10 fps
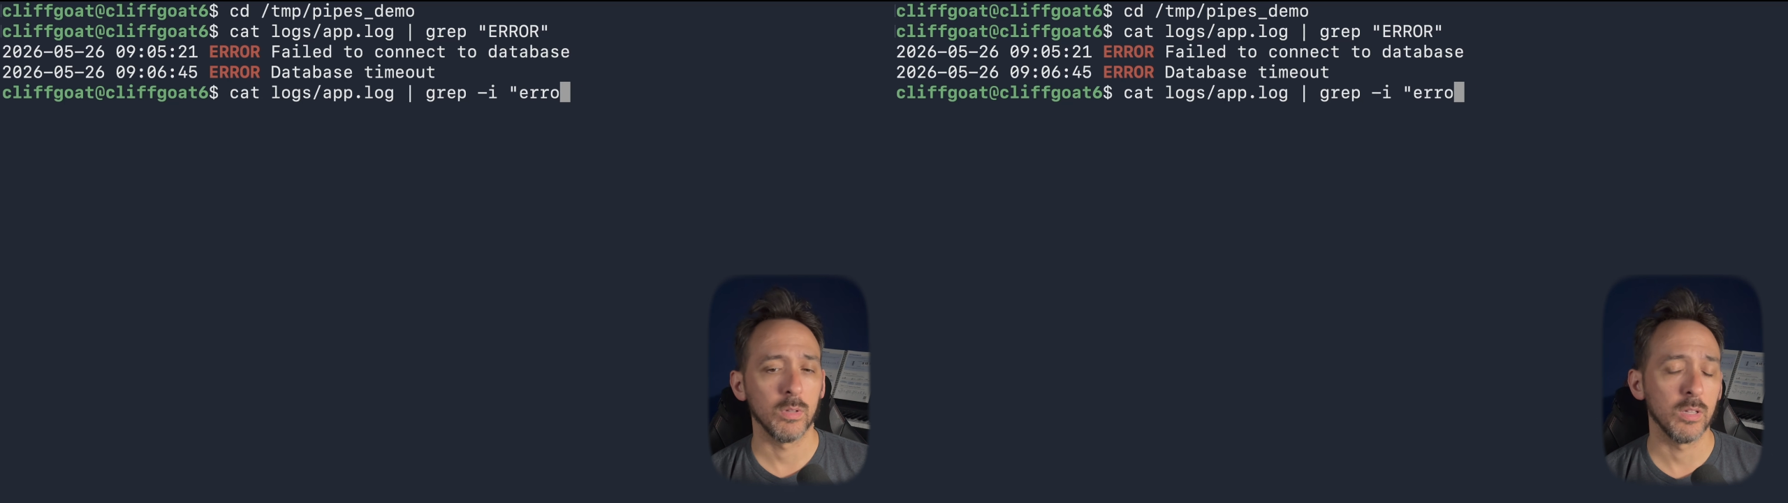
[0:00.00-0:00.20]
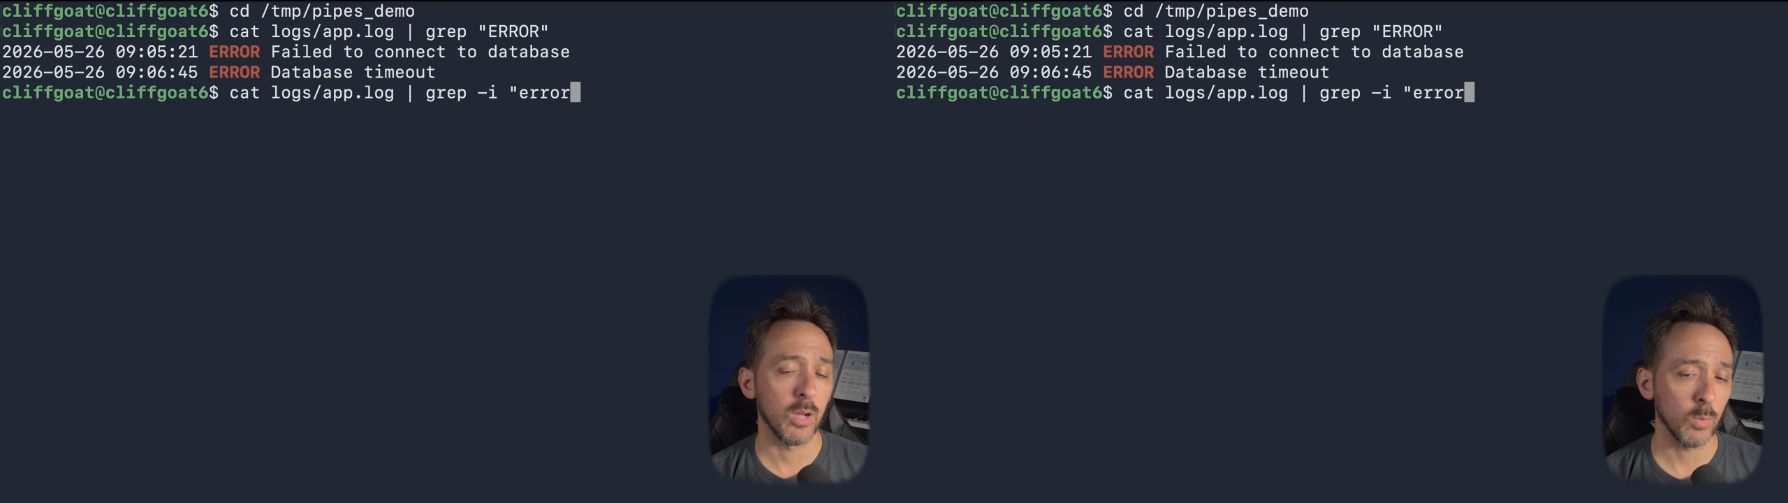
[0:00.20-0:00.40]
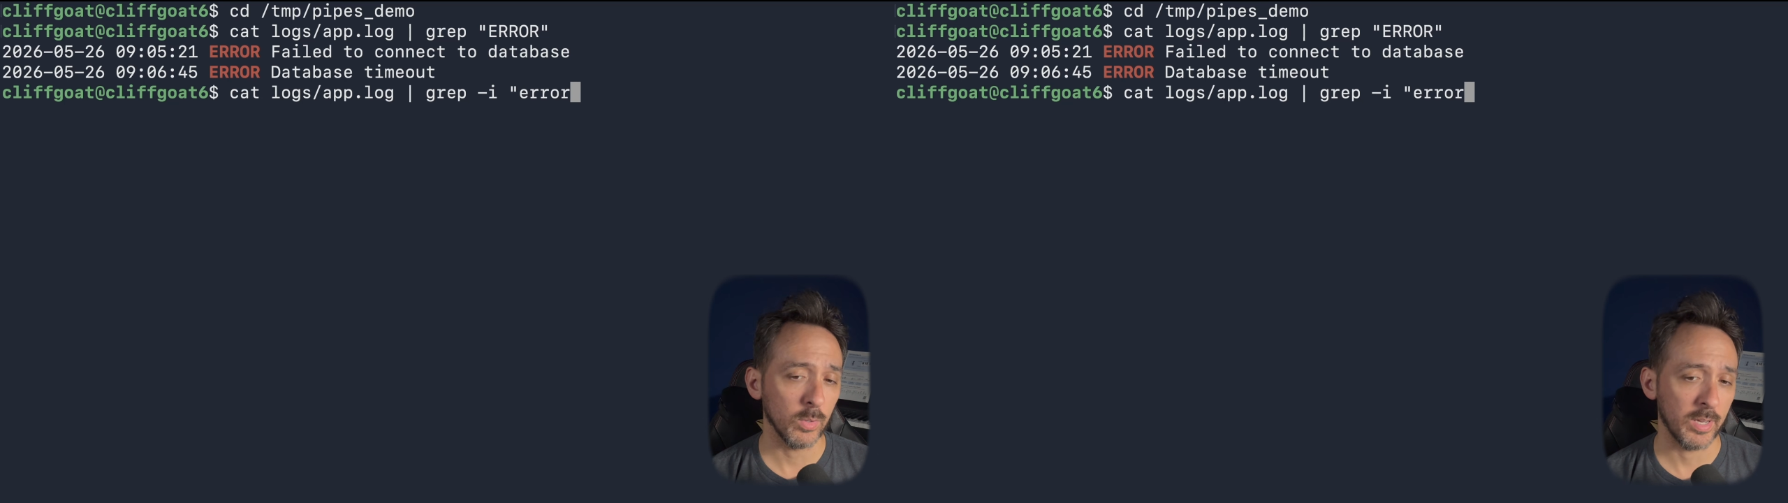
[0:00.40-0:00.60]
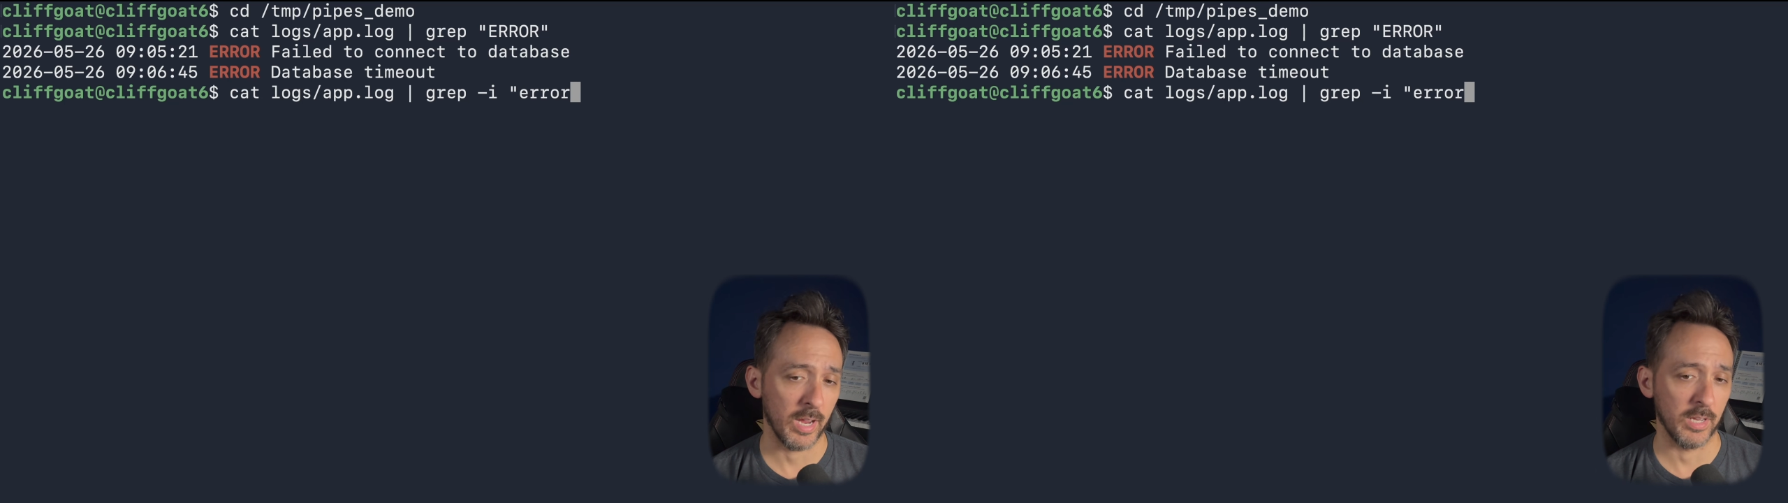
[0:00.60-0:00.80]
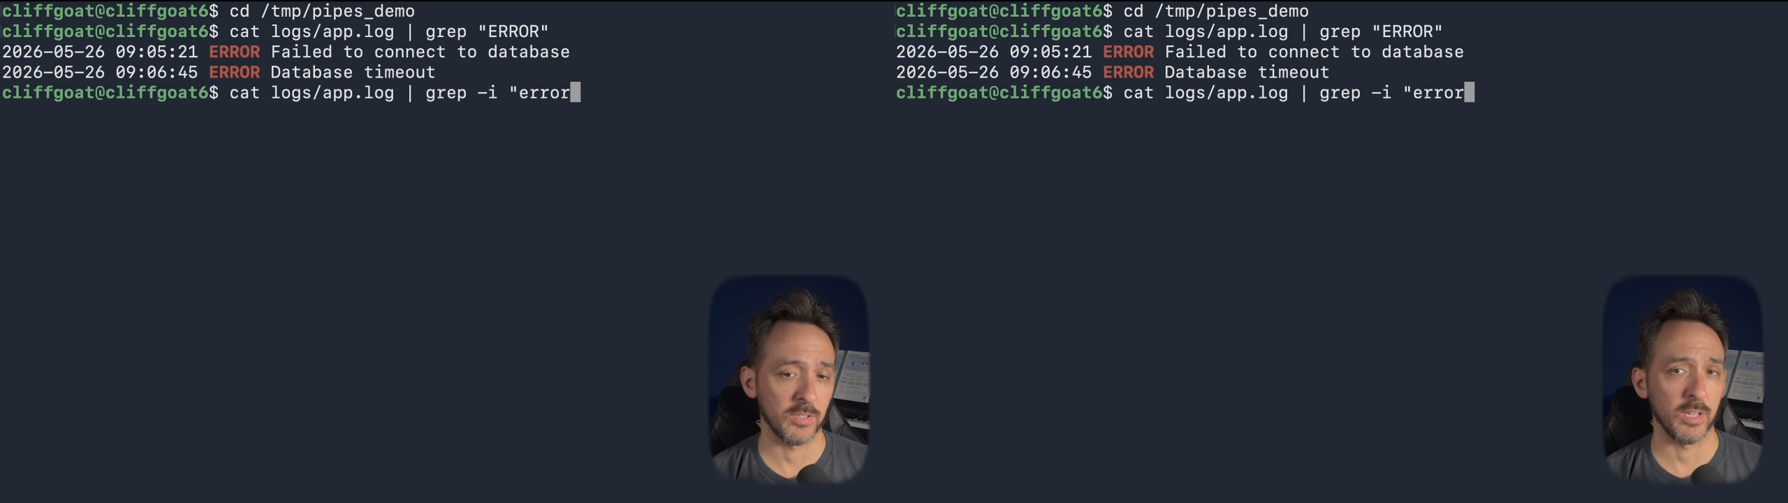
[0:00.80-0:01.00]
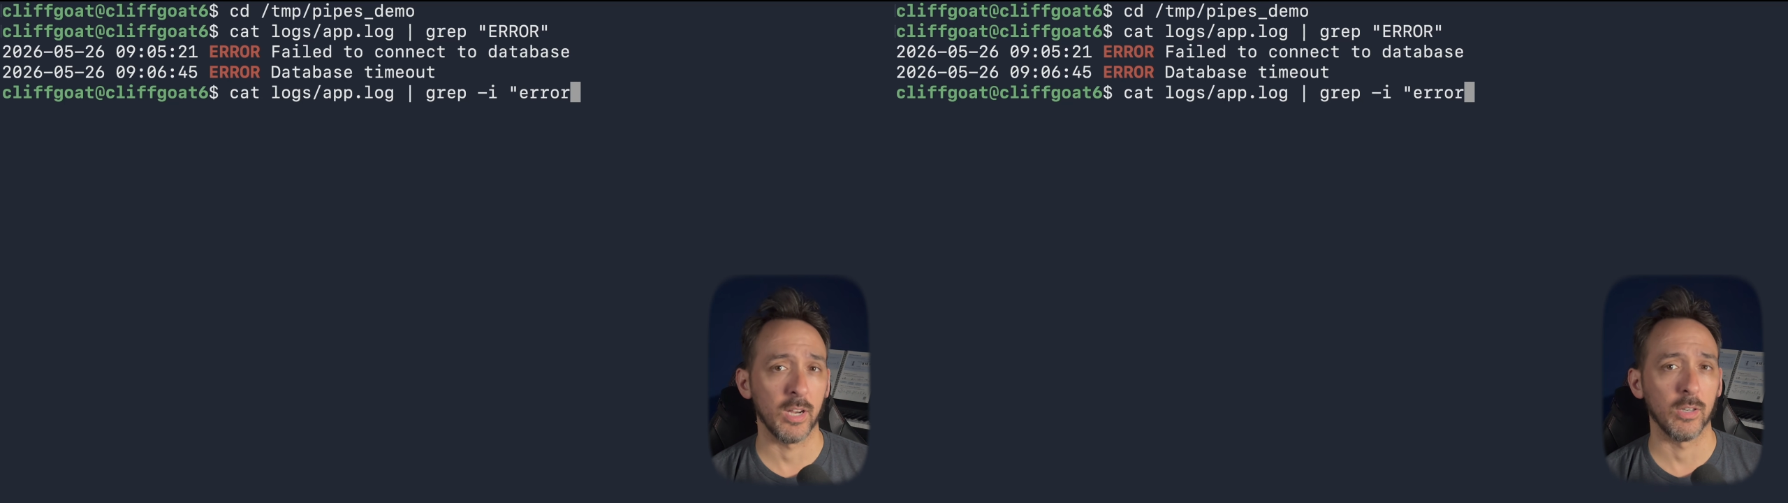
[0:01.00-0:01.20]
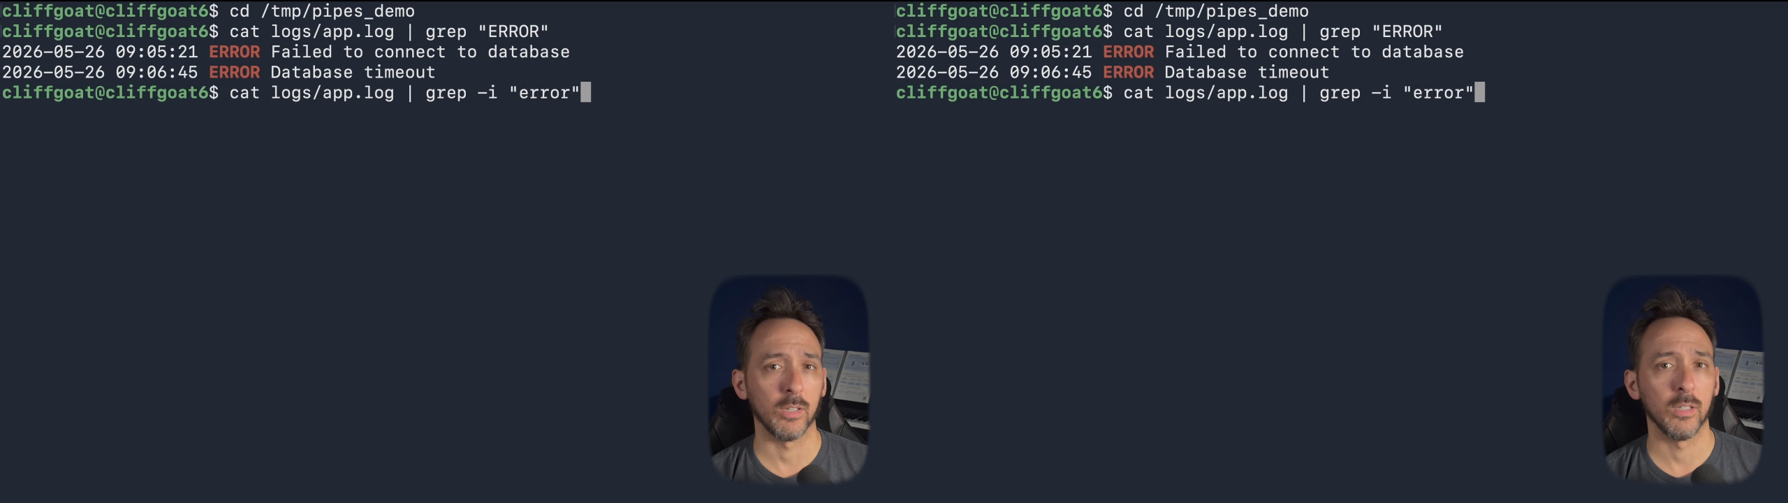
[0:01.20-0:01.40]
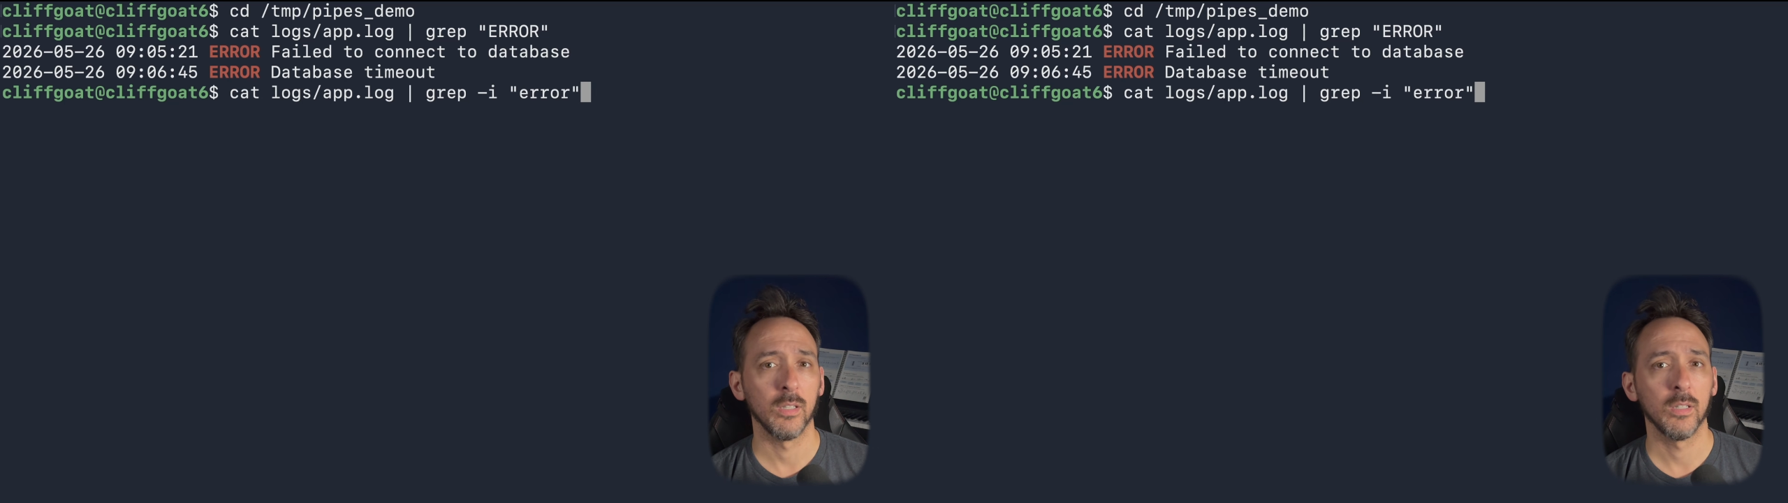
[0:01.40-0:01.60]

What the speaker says: lowercase error,